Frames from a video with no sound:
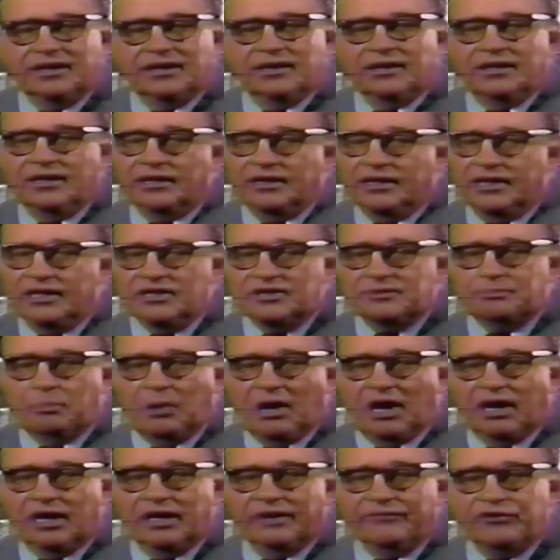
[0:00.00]
it is
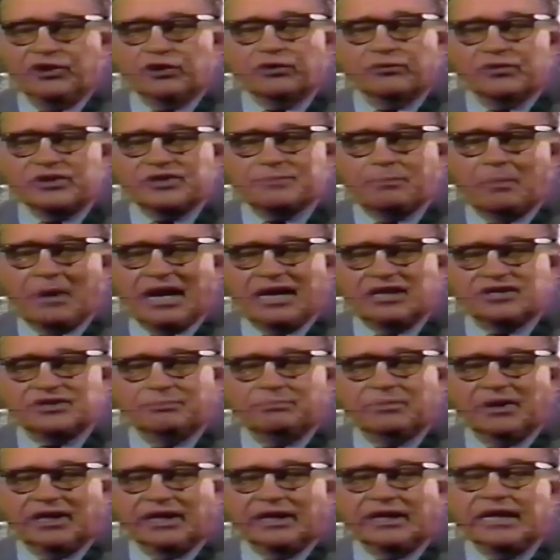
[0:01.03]
part of your
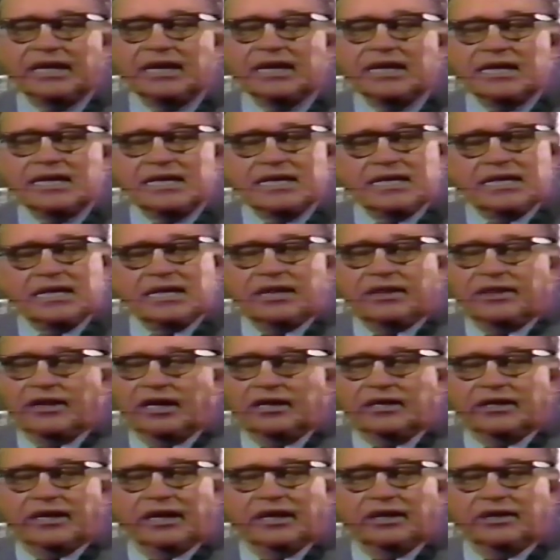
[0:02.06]
responsibility
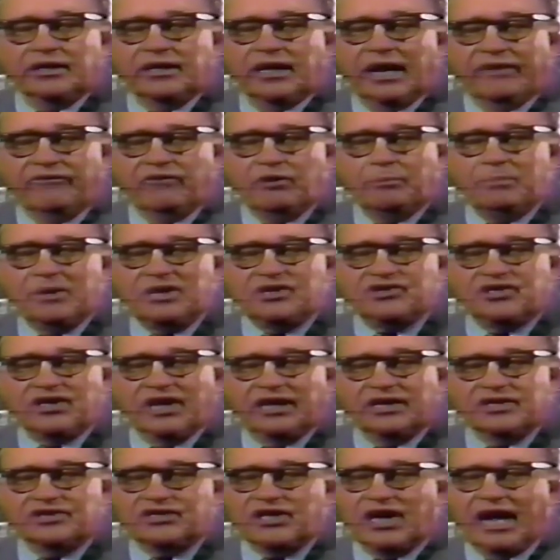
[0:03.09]
that can never be
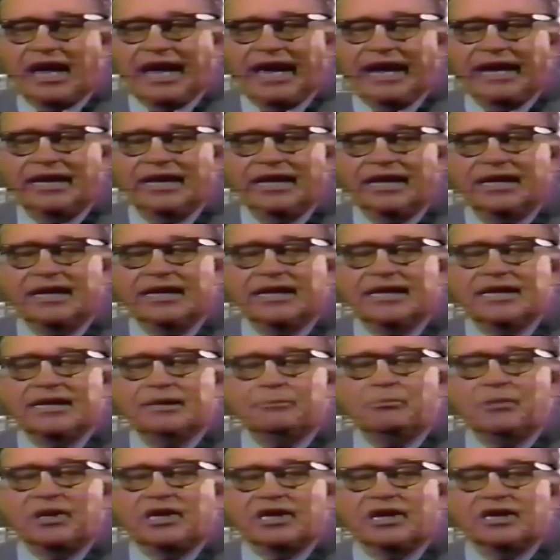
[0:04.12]
set aside
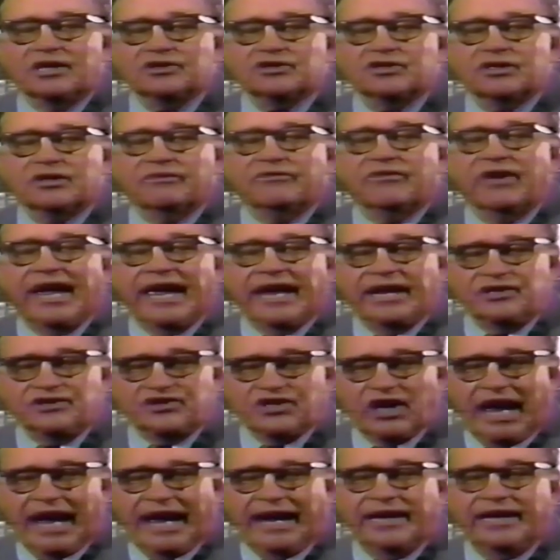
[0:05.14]
because of
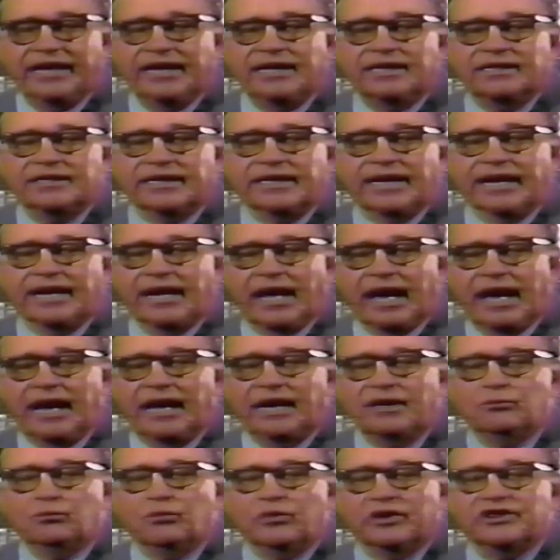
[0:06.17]
anxiety to get
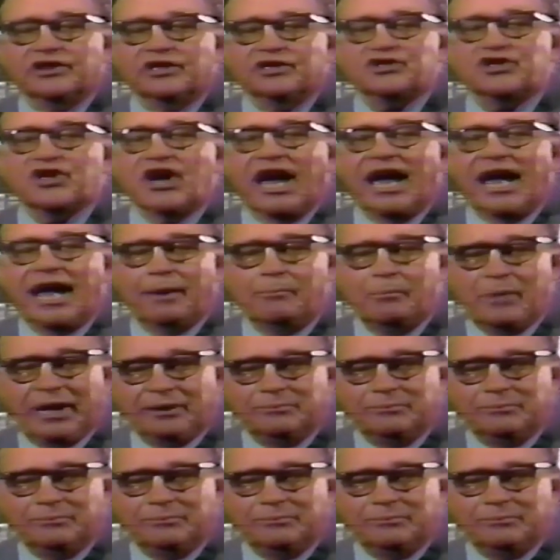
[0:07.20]
on with the job.